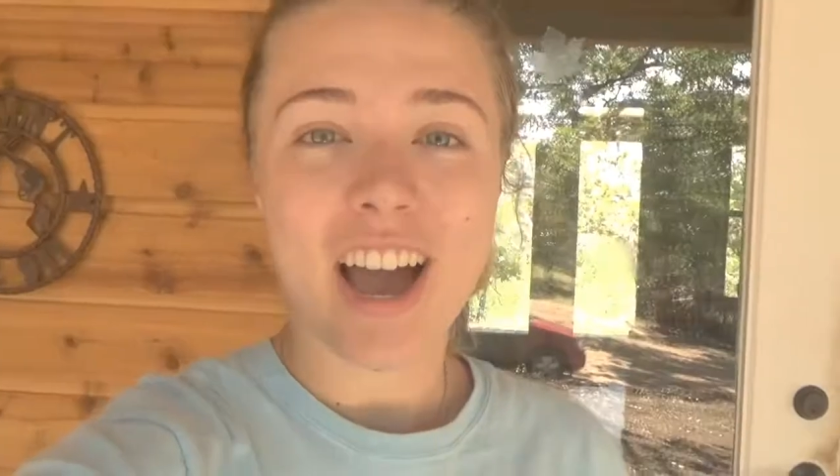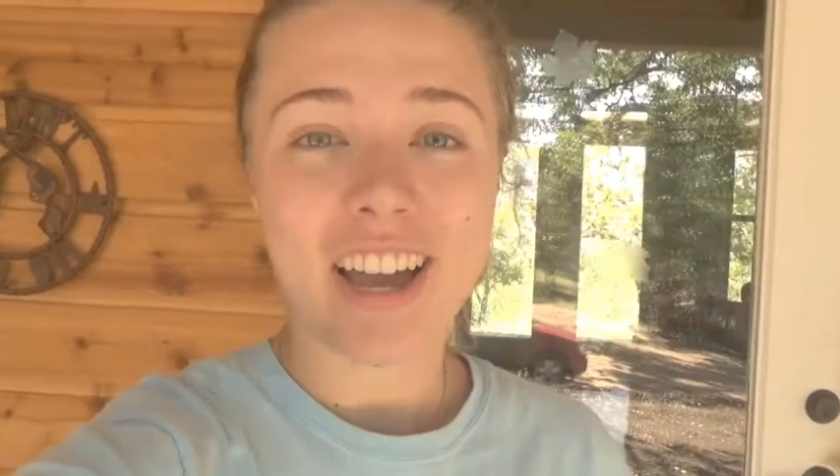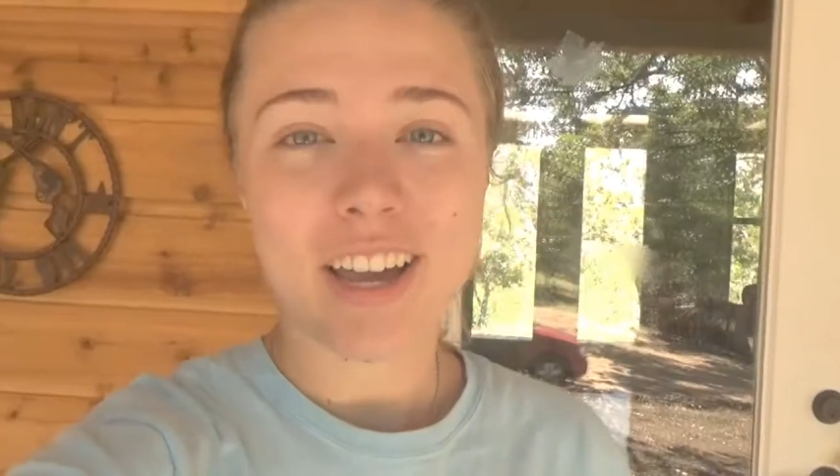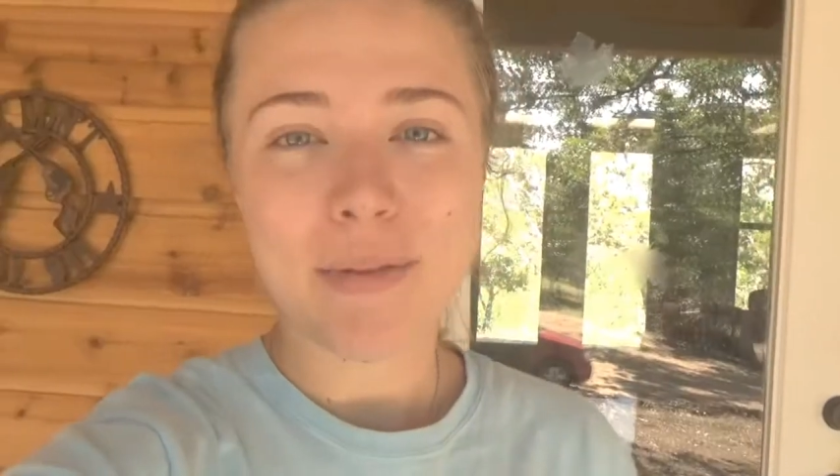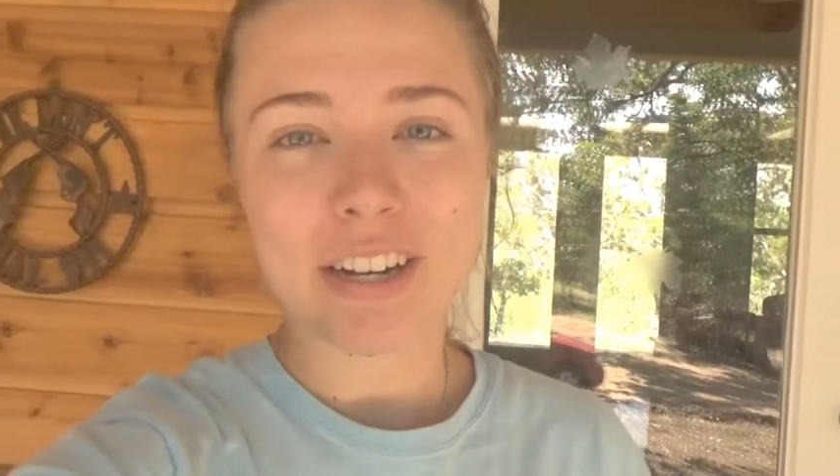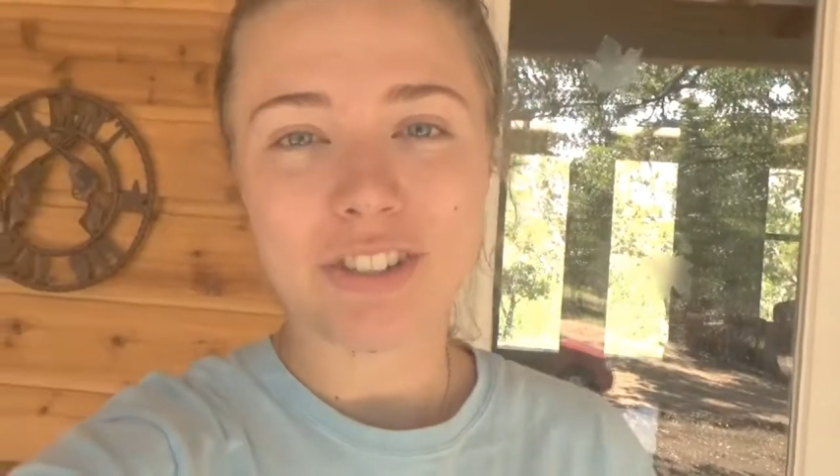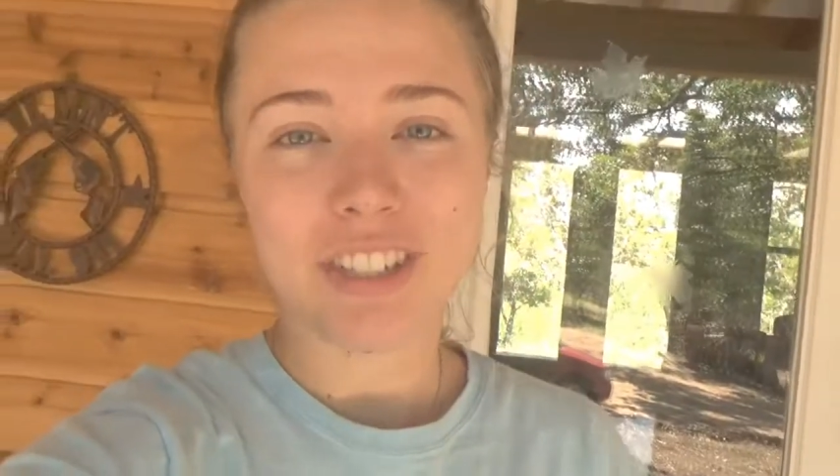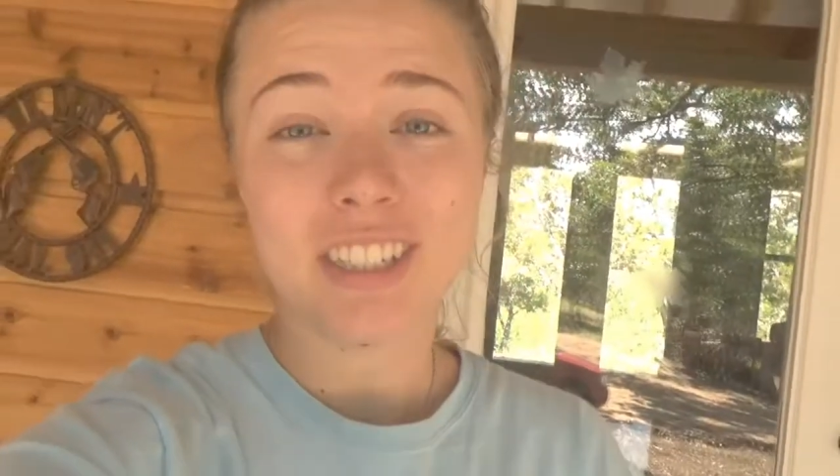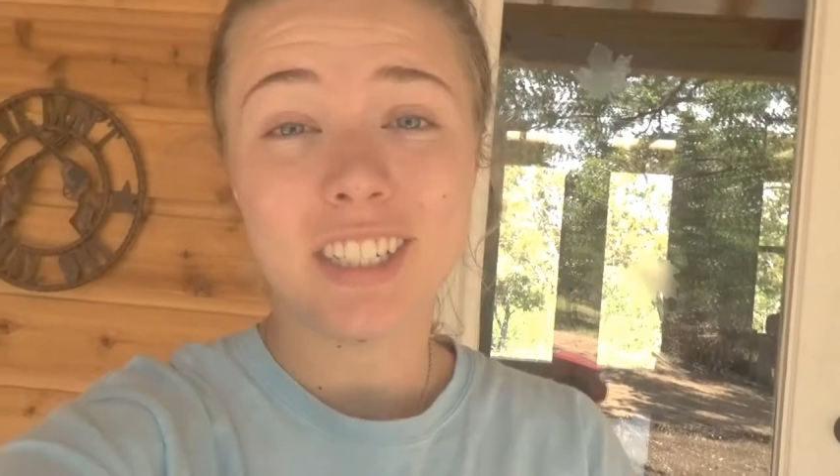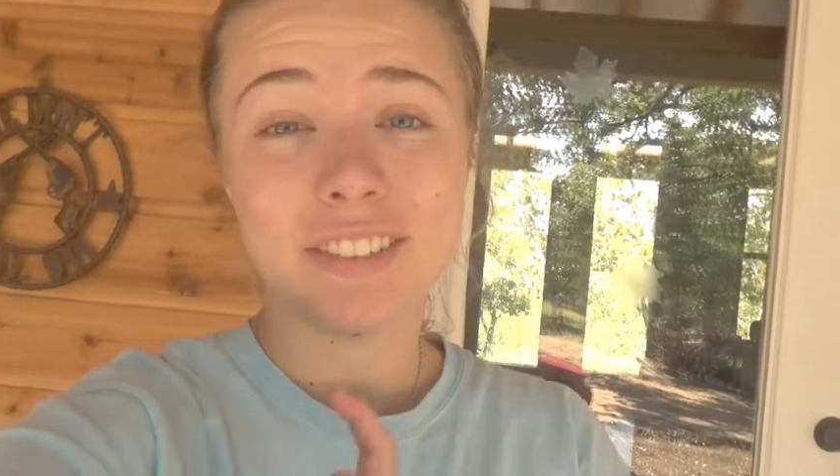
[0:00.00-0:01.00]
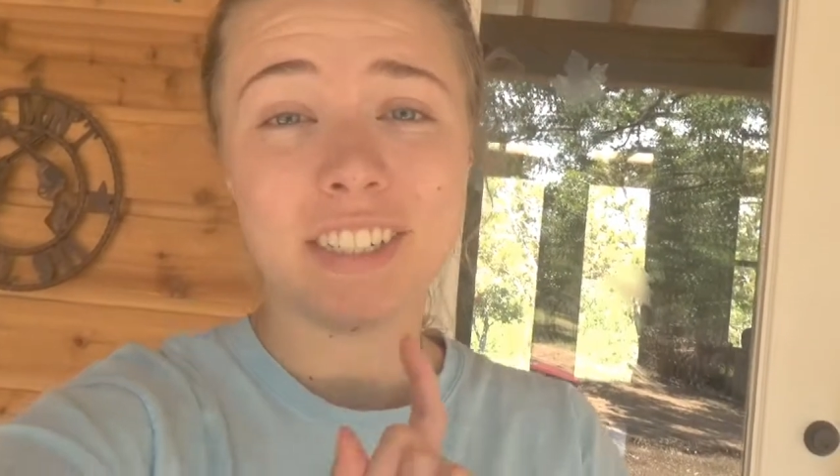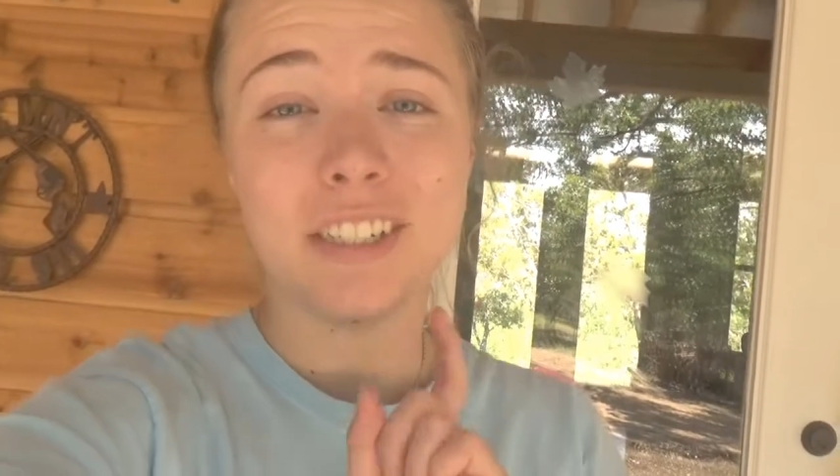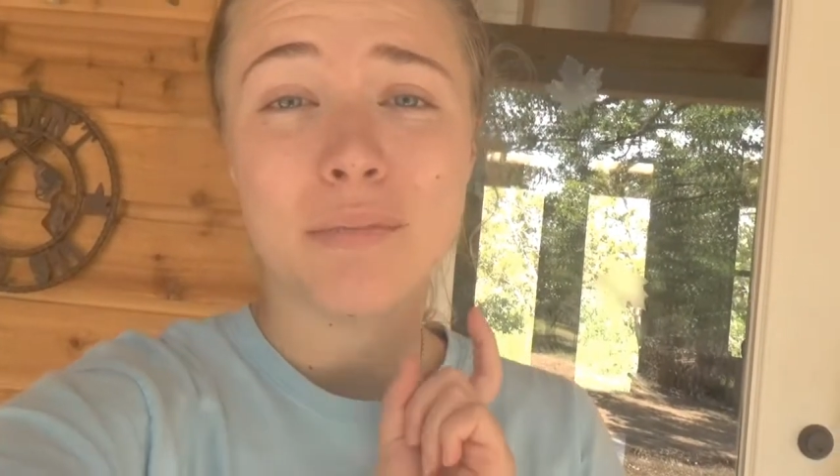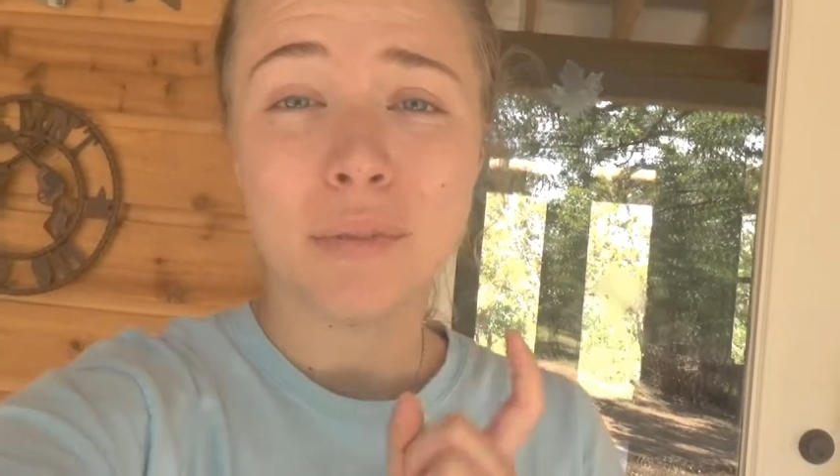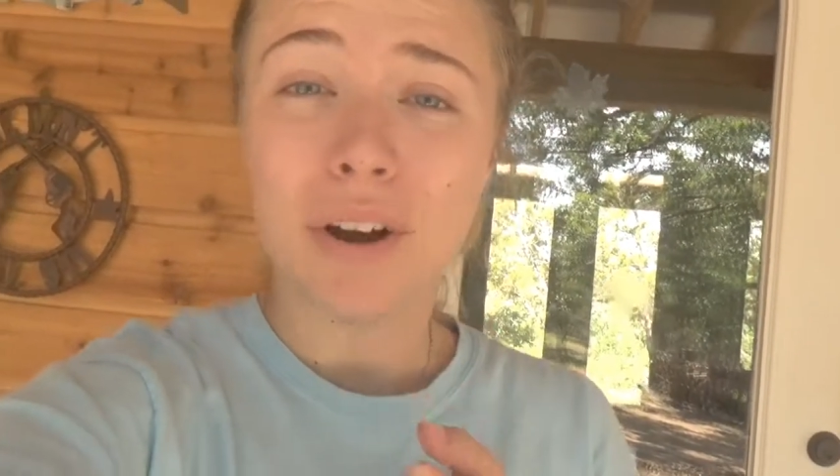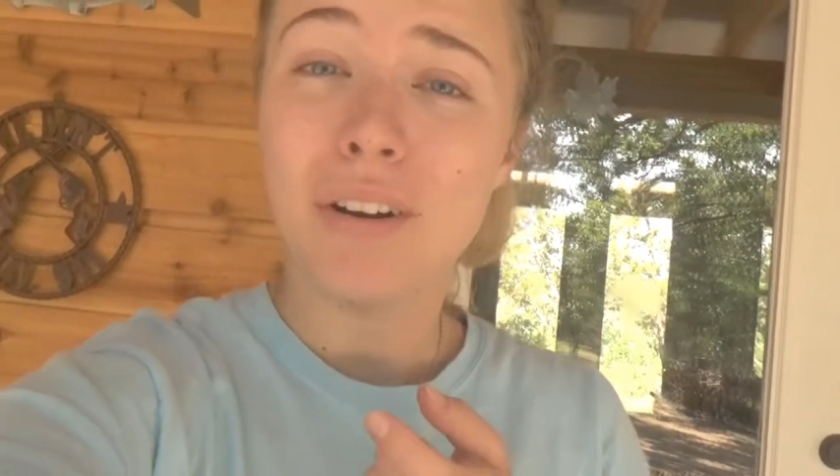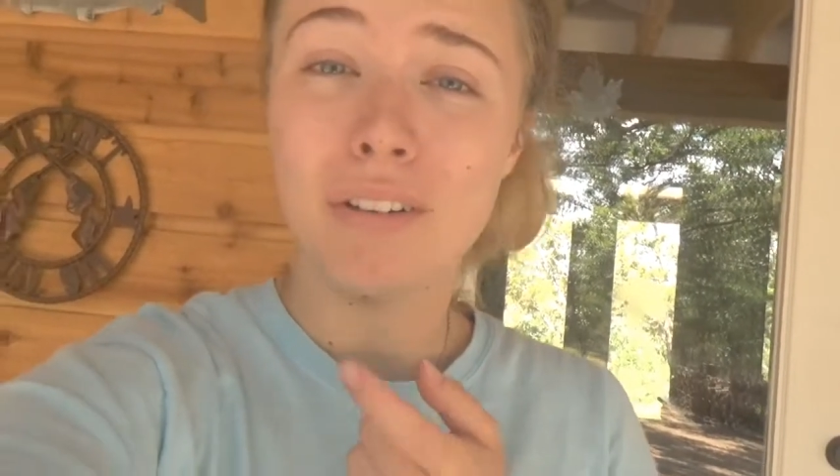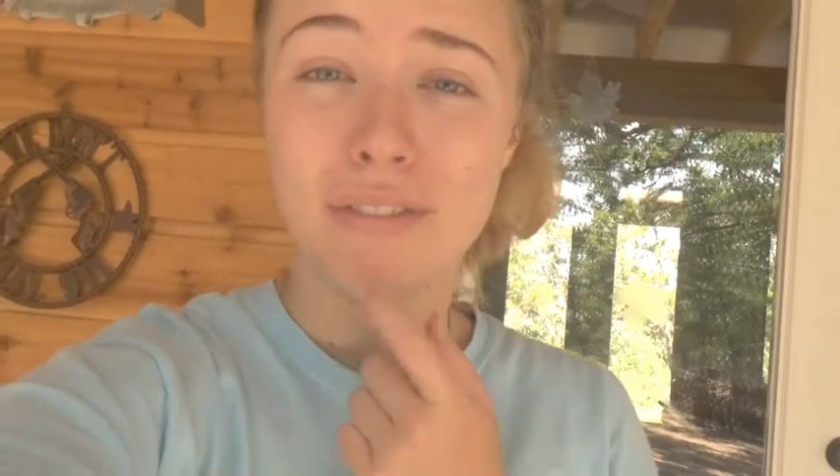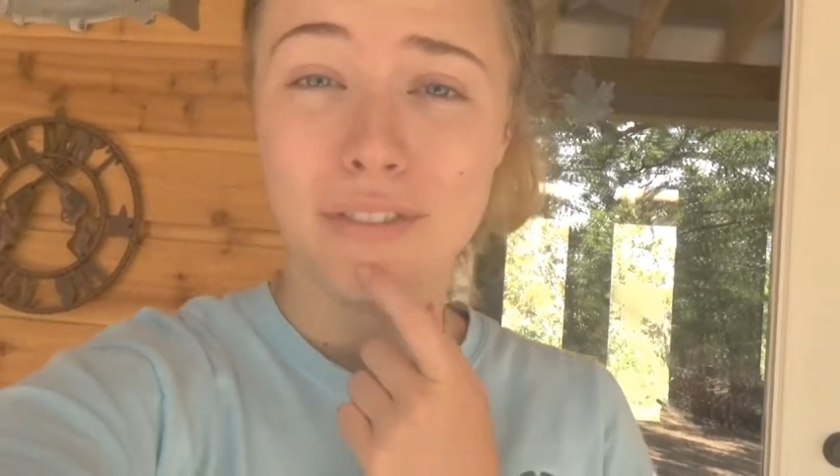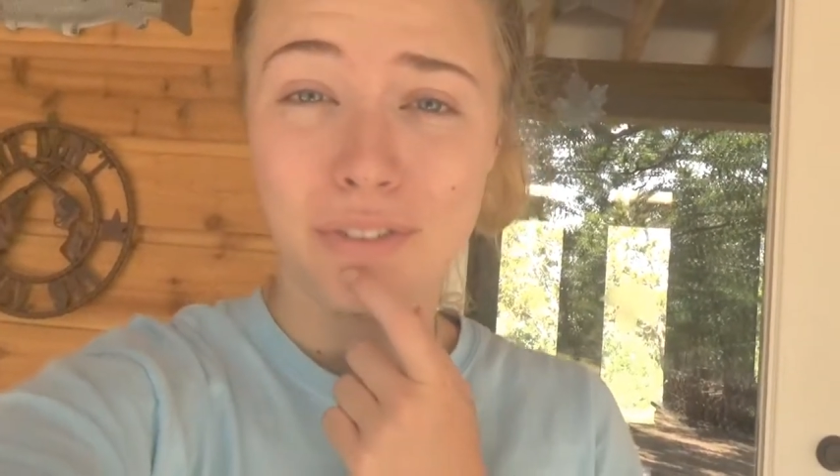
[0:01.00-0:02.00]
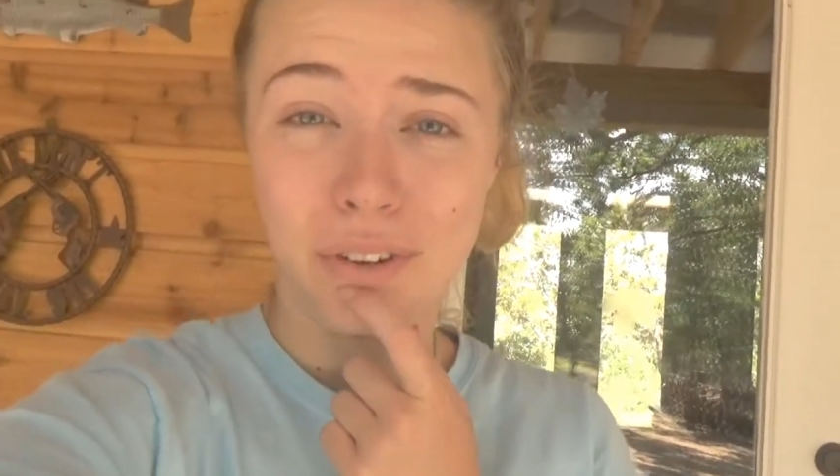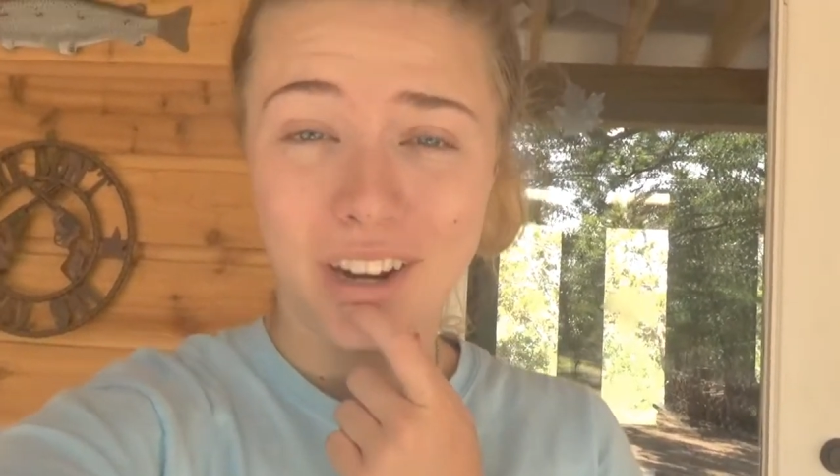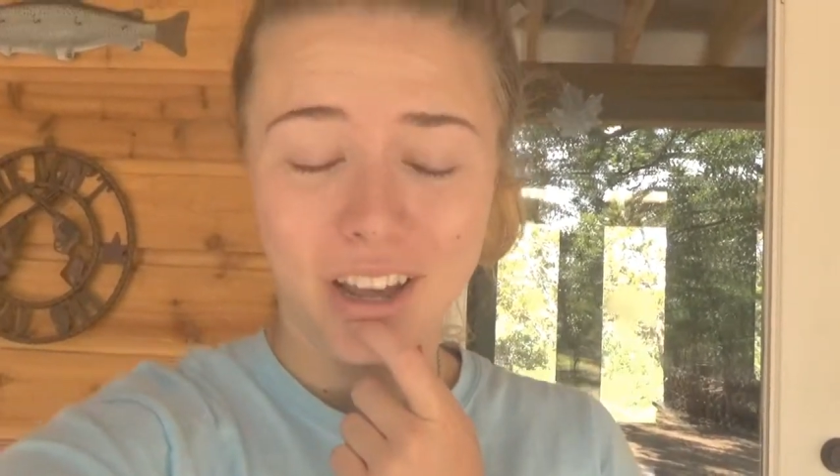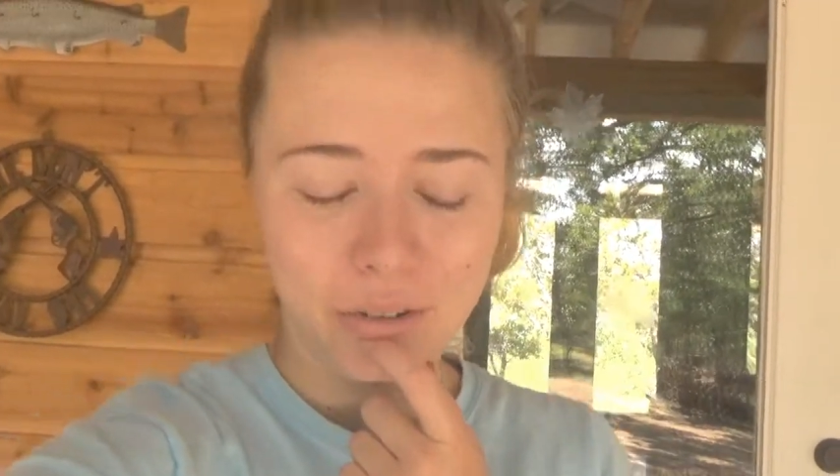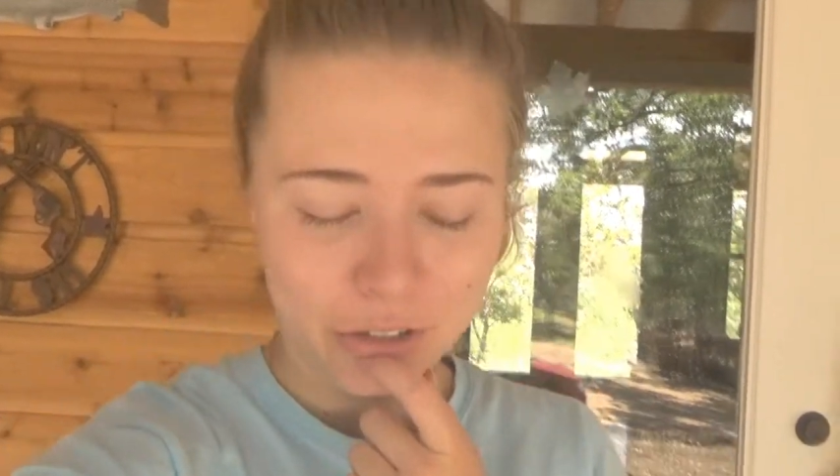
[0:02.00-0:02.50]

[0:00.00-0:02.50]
I am actually leaving tomorrow for Florida,